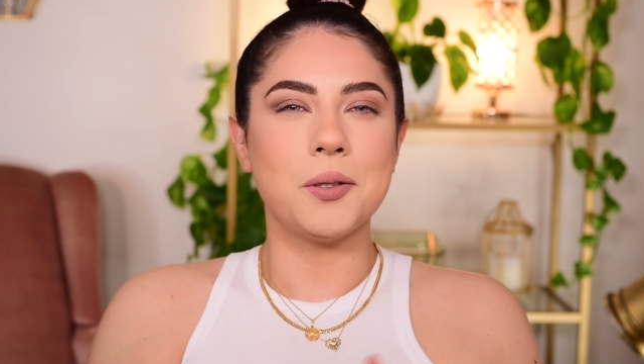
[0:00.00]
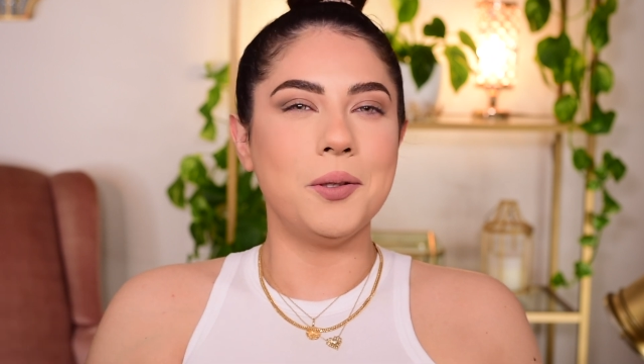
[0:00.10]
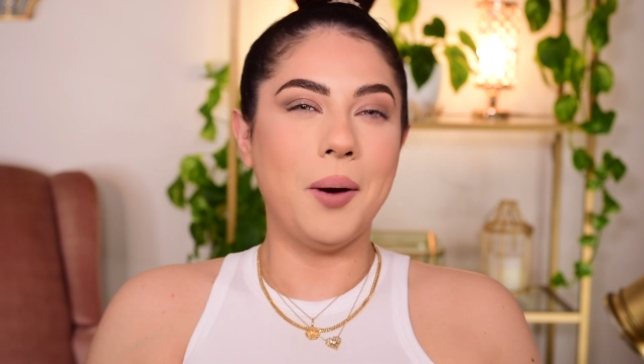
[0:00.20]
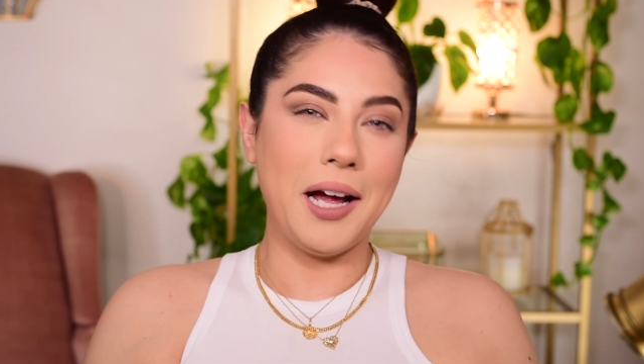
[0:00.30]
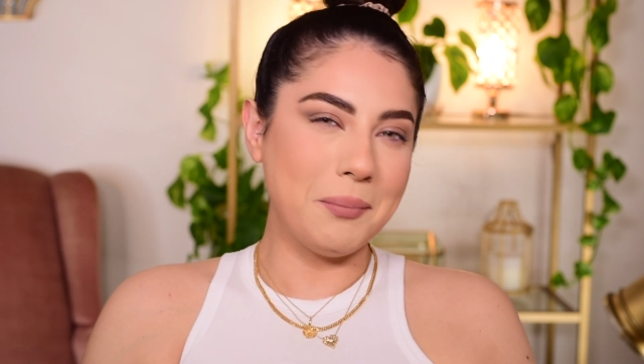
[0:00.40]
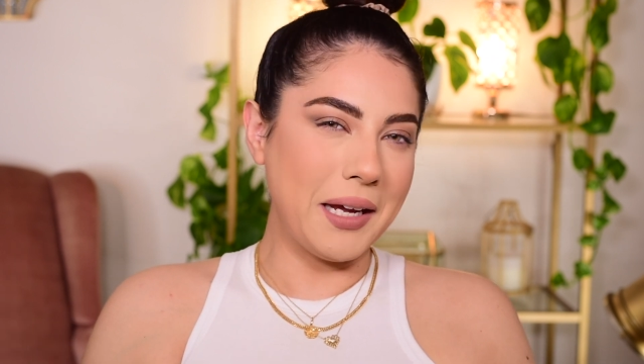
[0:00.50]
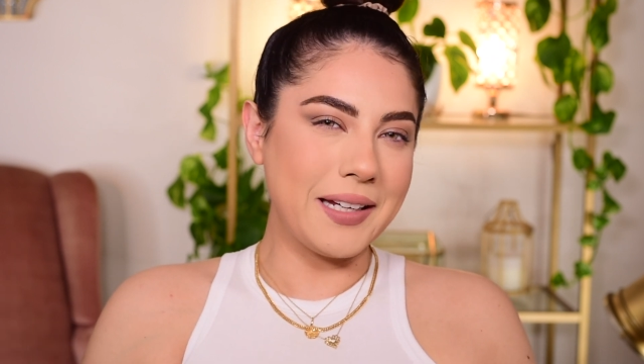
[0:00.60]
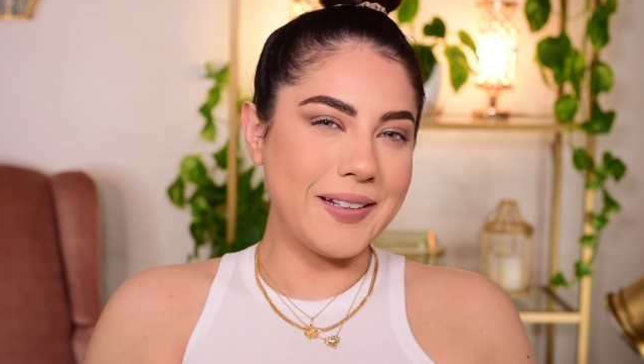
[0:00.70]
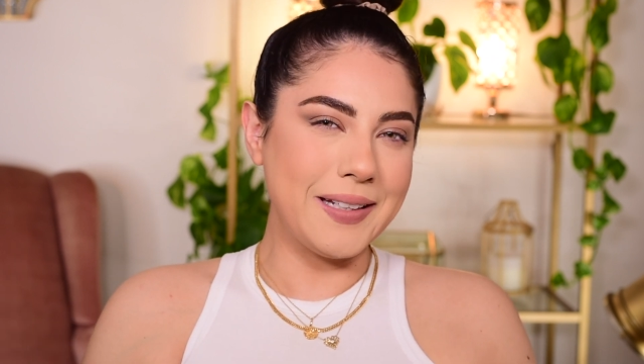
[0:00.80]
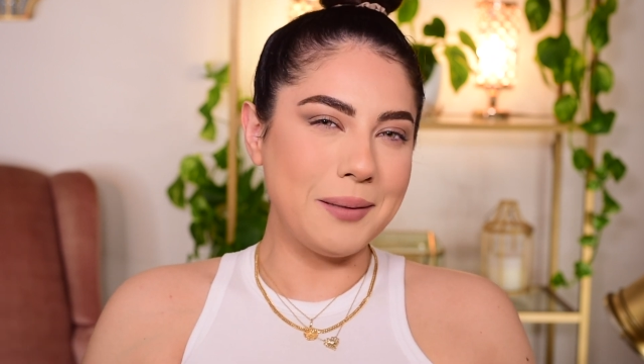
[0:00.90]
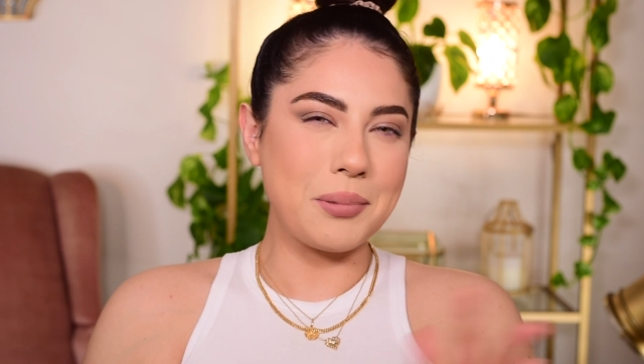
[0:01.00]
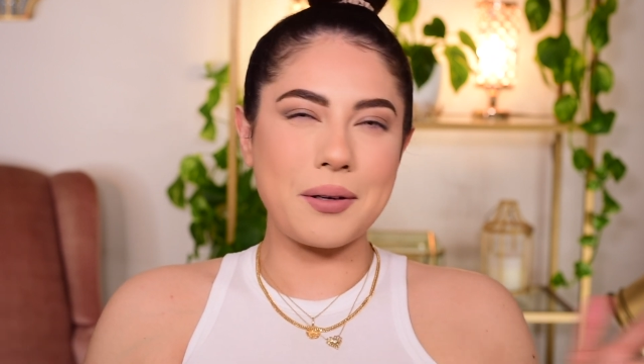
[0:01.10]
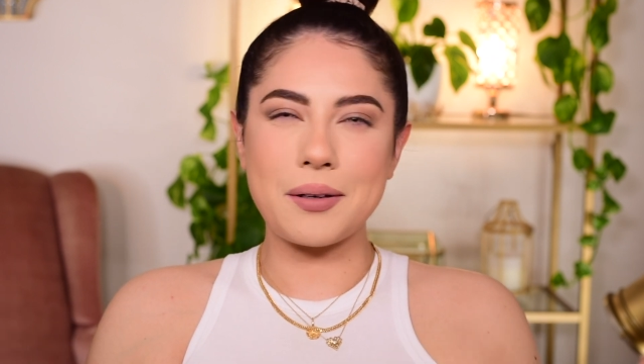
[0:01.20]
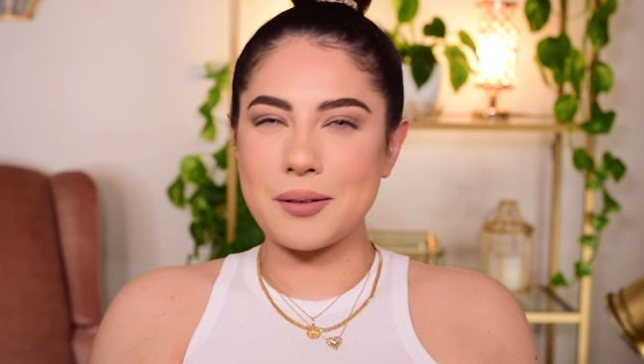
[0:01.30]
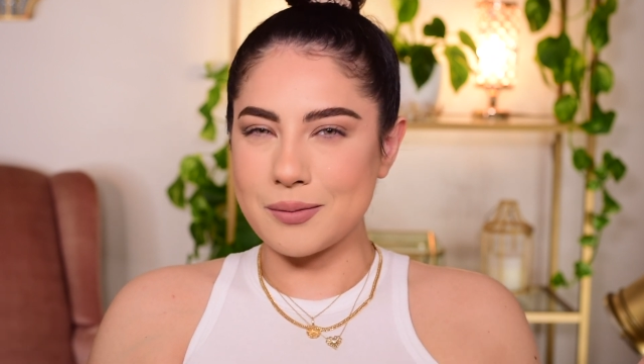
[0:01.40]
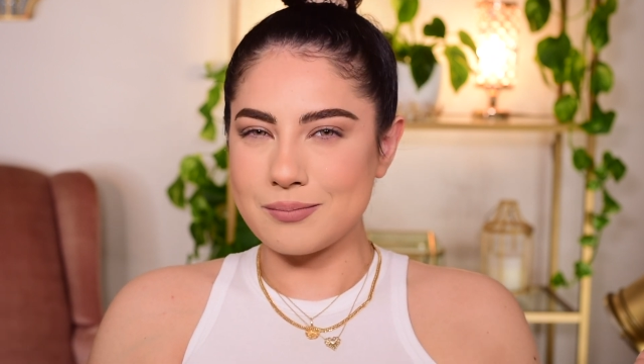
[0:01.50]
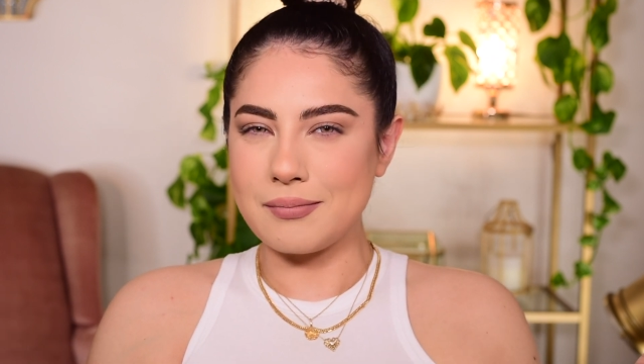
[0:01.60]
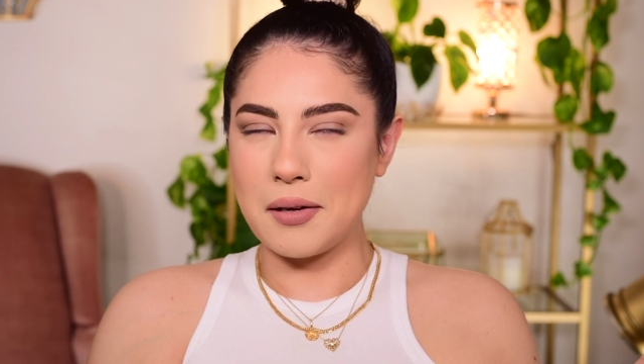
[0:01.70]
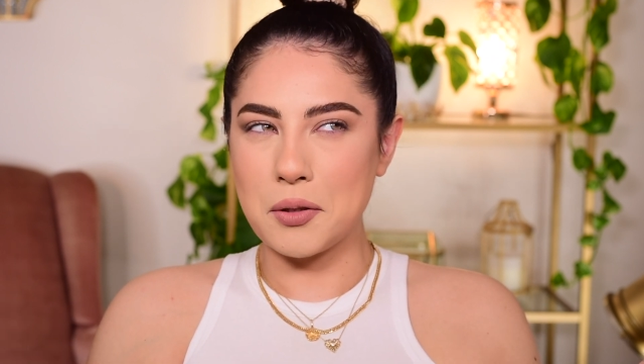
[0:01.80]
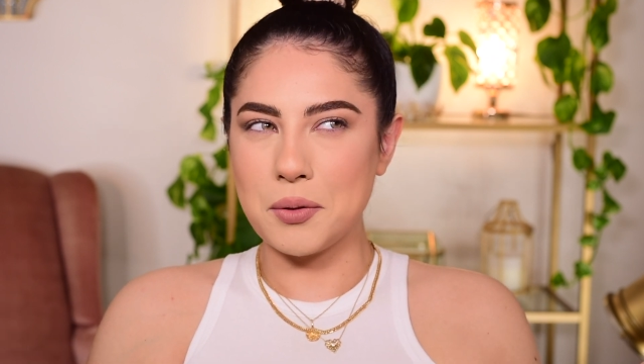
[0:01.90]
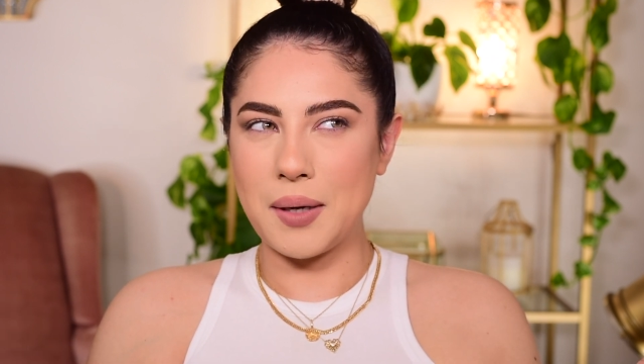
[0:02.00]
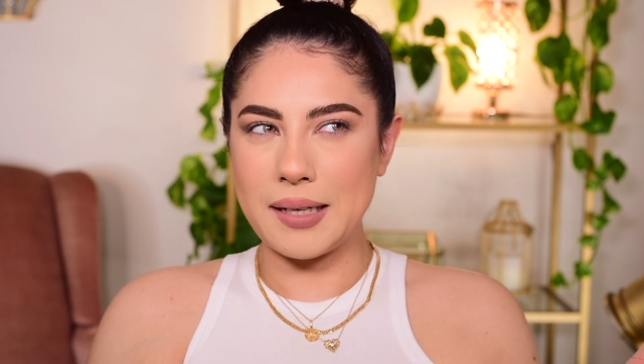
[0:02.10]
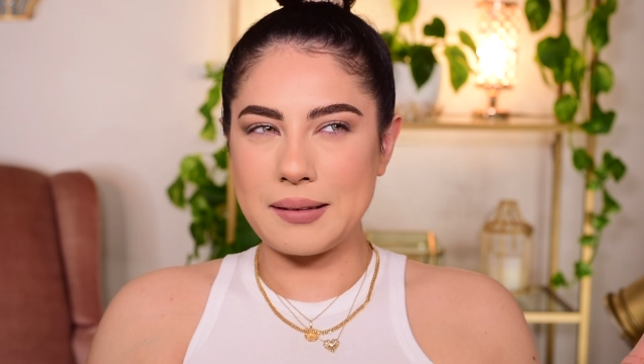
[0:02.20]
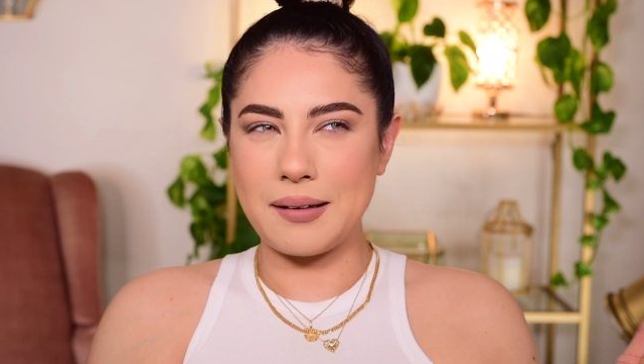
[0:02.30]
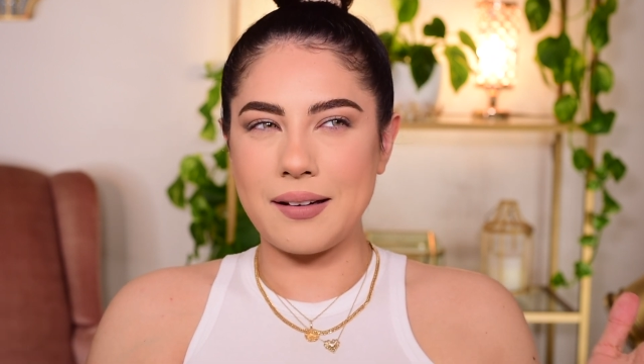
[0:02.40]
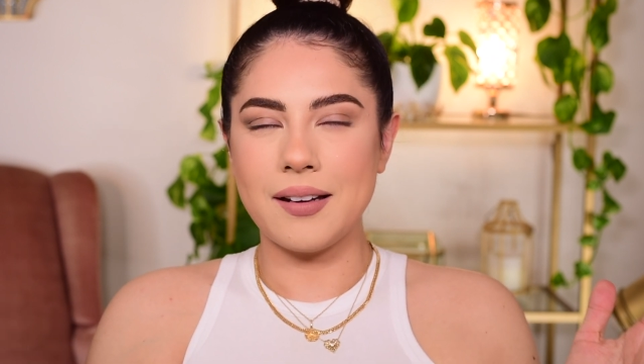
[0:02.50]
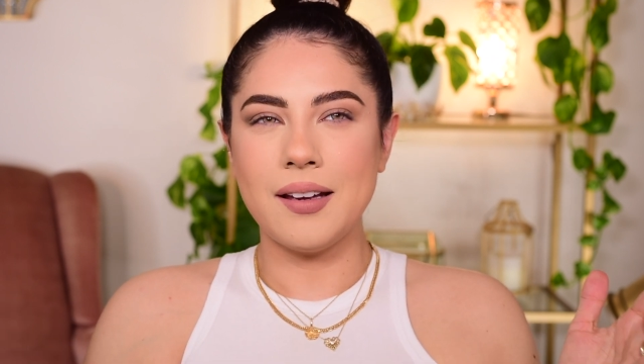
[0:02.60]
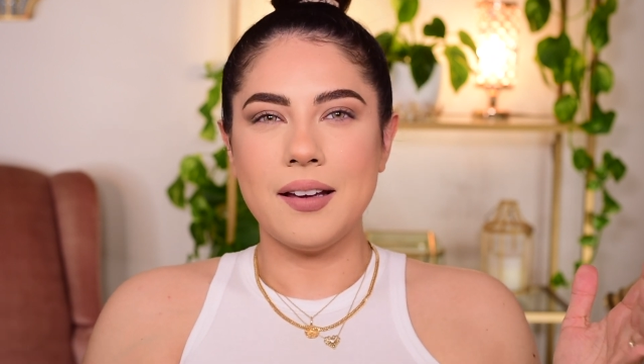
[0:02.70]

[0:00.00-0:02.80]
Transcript: Do I make it deeper? Do I not?